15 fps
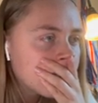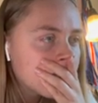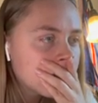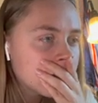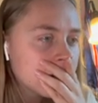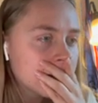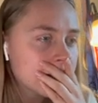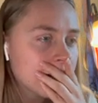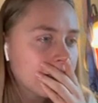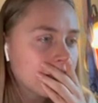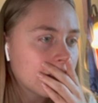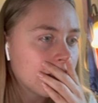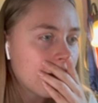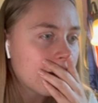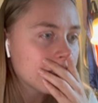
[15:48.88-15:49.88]
She doesn't have
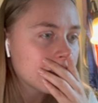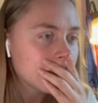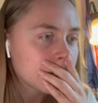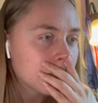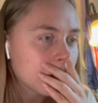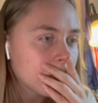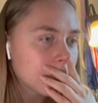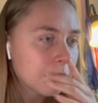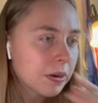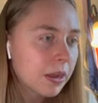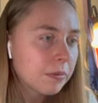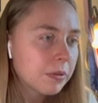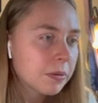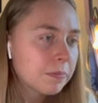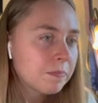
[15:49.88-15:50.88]
gloves, that's part of the
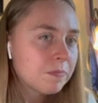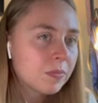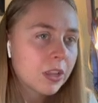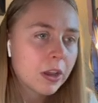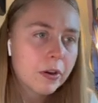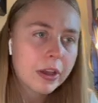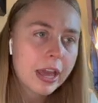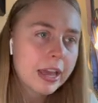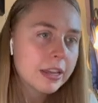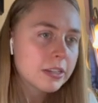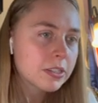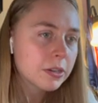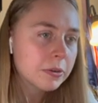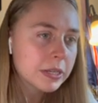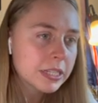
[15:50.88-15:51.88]
problem. Okay,
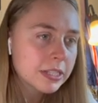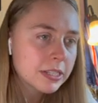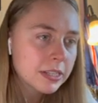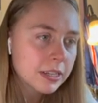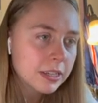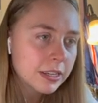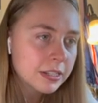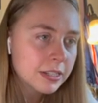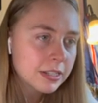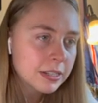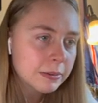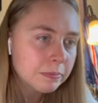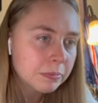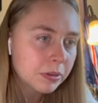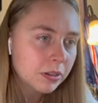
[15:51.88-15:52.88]
so it's it's
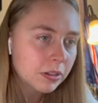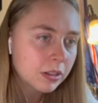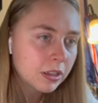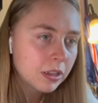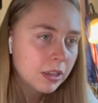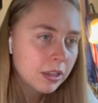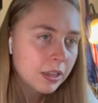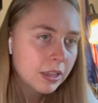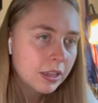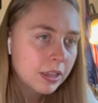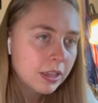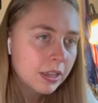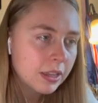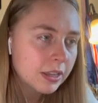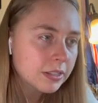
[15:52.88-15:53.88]
simple.
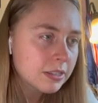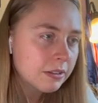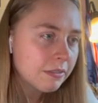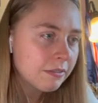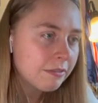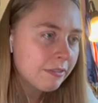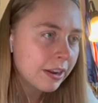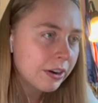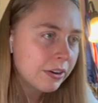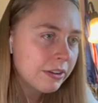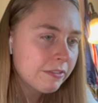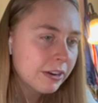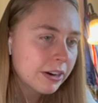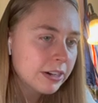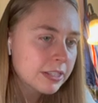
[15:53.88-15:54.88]
It's very,
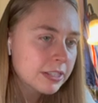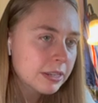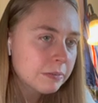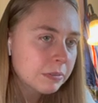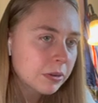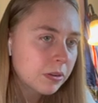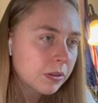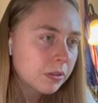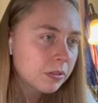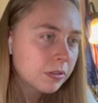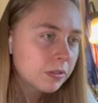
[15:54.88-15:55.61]
very simple.